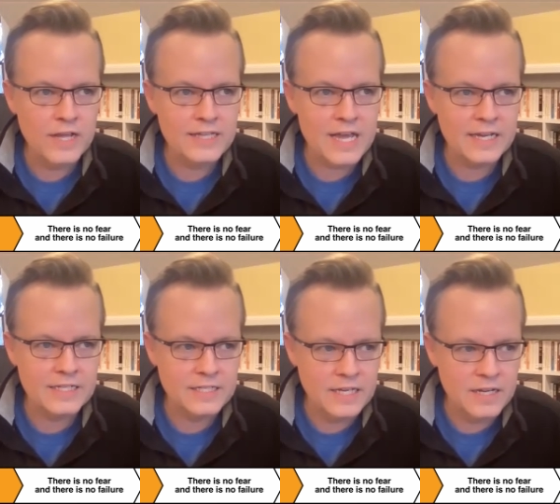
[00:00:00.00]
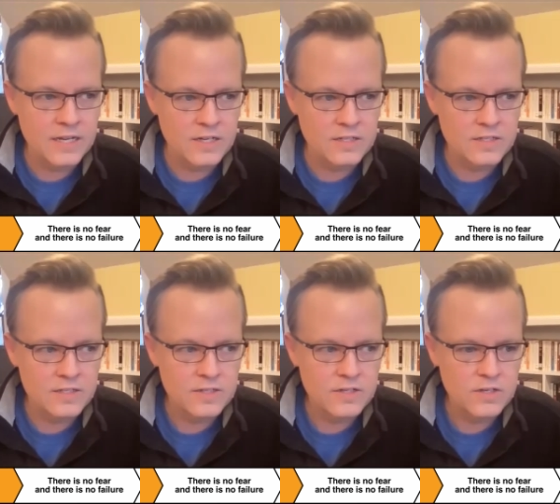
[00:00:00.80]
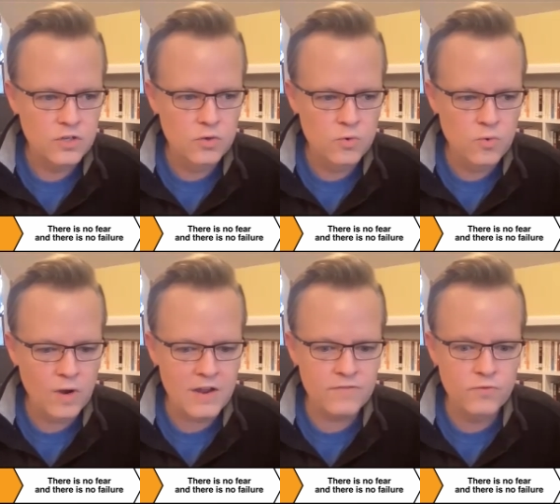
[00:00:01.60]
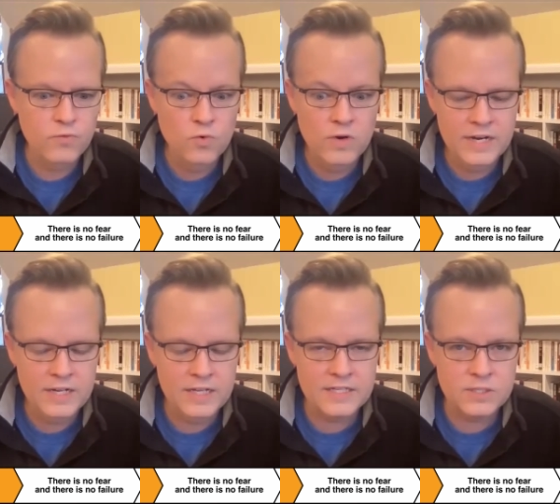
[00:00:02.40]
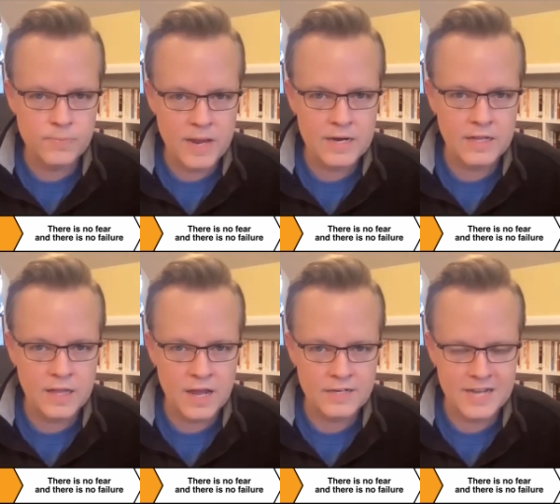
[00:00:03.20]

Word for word: like that gets killed, you have really spent a lot of